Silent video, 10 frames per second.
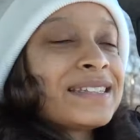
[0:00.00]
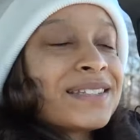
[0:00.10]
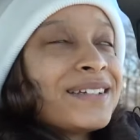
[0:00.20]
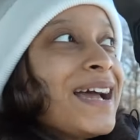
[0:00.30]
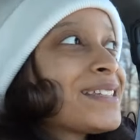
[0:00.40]
And
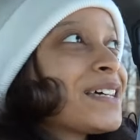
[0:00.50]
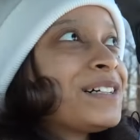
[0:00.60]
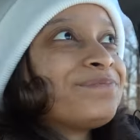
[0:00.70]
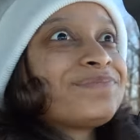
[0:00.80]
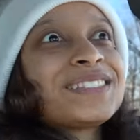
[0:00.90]
so yeah,
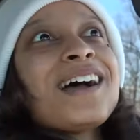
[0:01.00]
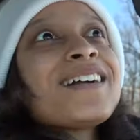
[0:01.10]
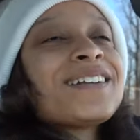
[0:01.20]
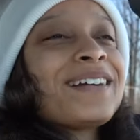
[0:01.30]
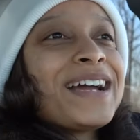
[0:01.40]
so
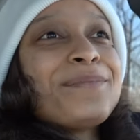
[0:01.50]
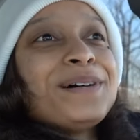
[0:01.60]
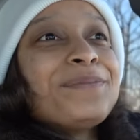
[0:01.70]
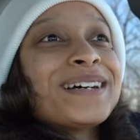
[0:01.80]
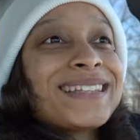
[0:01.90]
sorry to
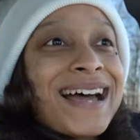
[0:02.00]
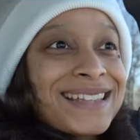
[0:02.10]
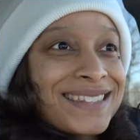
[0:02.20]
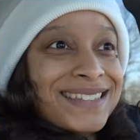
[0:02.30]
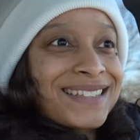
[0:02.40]
ramble, but
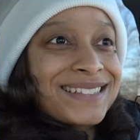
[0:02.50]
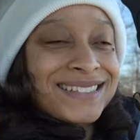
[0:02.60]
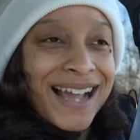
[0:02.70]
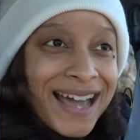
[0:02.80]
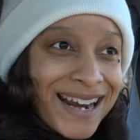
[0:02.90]
that's
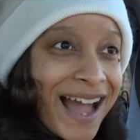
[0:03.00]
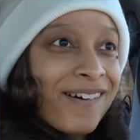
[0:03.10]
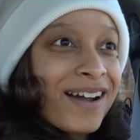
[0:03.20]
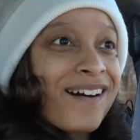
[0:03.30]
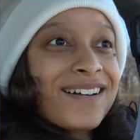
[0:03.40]
kind of
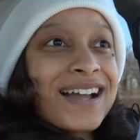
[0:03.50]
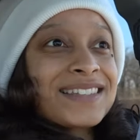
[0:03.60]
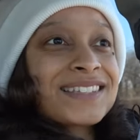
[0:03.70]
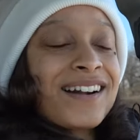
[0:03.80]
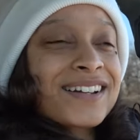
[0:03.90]
how I all
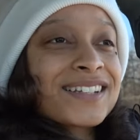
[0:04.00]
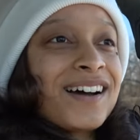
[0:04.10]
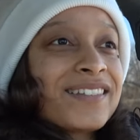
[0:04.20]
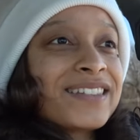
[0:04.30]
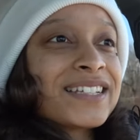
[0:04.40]
got started
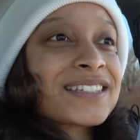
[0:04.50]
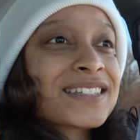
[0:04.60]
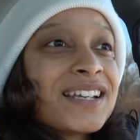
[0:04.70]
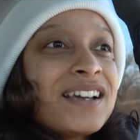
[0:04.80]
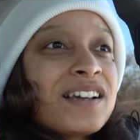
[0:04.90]
on
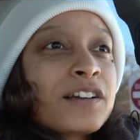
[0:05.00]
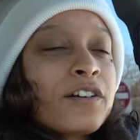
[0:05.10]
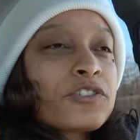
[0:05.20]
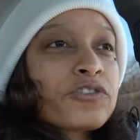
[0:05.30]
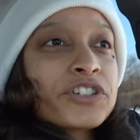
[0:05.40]
this
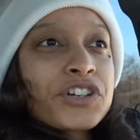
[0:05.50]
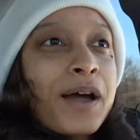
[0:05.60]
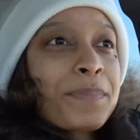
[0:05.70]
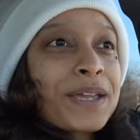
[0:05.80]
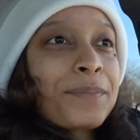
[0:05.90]
grocery
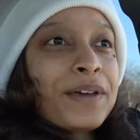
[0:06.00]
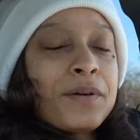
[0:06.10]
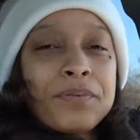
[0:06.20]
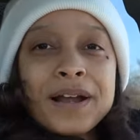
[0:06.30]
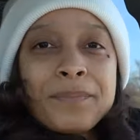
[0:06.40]
shopping,
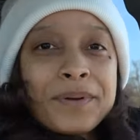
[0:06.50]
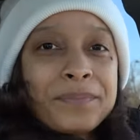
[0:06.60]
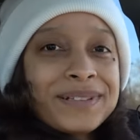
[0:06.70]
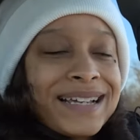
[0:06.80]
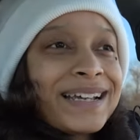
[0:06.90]
meal prep
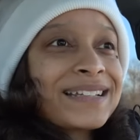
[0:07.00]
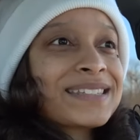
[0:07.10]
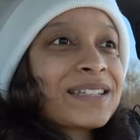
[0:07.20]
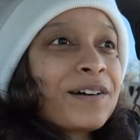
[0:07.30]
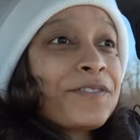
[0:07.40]

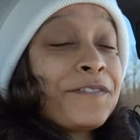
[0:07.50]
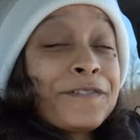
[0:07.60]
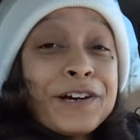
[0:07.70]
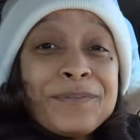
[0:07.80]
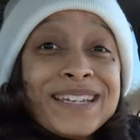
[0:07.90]
plans. So if you
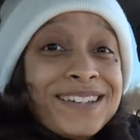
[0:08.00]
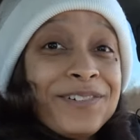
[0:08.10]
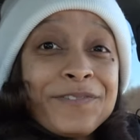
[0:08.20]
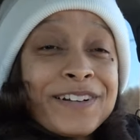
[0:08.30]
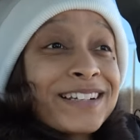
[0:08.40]
feel me,
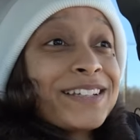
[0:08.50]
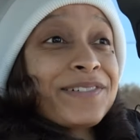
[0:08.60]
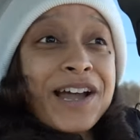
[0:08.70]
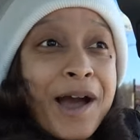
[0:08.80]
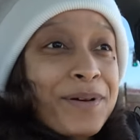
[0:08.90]
feel free to leave
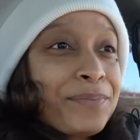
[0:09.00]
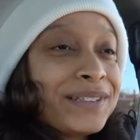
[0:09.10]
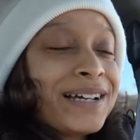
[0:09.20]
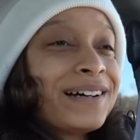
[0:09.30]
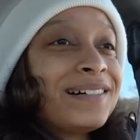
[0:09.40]
a comment
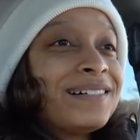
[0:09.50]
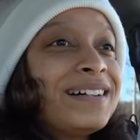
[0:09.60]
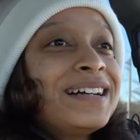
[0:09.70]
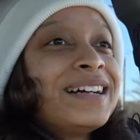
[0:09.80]
below